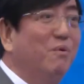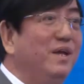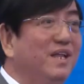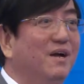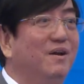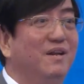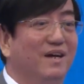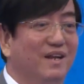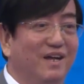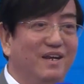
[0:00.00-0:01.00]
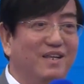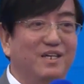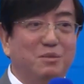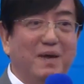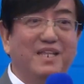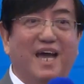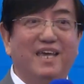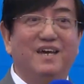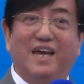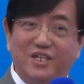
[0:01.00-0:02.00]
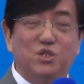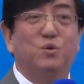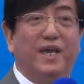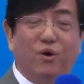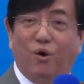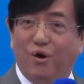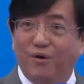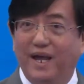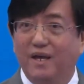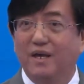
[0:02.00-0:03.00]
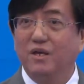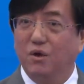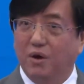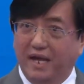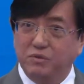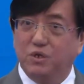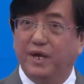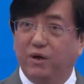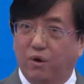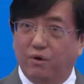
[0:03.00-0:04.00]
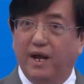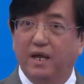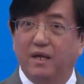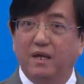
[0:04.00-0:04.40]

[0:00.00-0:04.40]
in the spare tire and you still can go on, right? Your life still can go on, right?